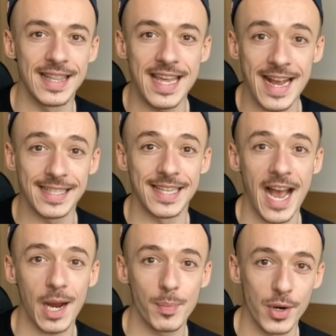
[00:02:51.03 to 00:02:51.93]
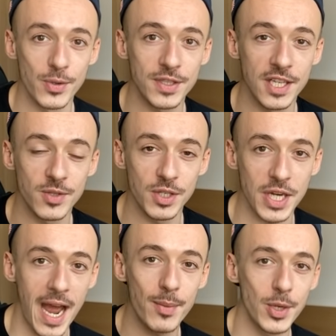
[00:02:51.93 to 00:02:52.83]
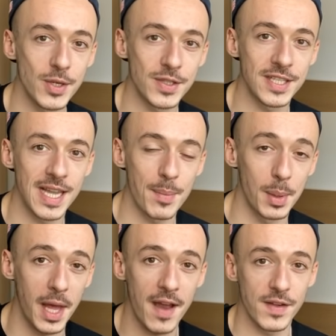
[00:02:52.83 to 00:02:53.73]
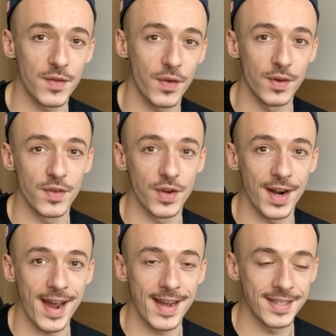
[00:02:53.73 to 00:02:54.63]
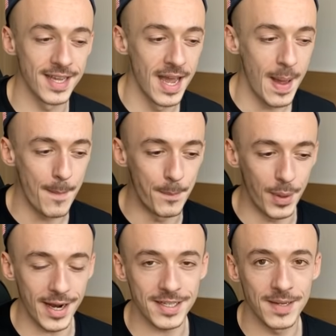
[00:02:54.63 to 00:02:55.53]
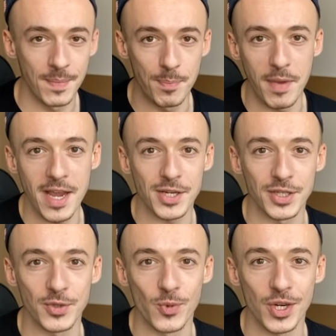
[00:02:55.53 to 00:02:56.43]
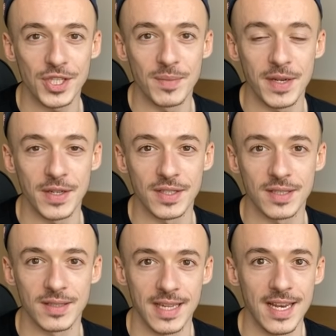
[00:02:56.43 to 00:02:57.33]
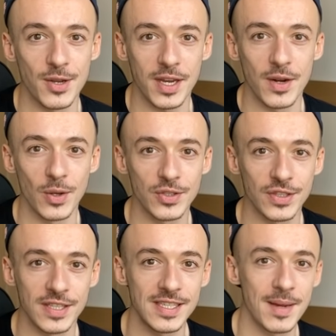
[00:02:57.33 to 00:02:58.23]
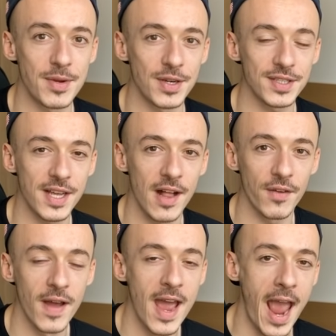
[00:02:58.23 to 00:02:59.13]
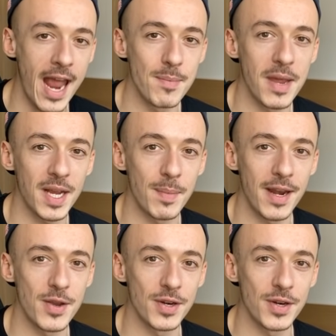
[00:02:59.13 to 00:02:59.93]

the exact process which I'm going to set up live in front of your eyes. But make sure to watch it, because then you can also set it up yourself and make money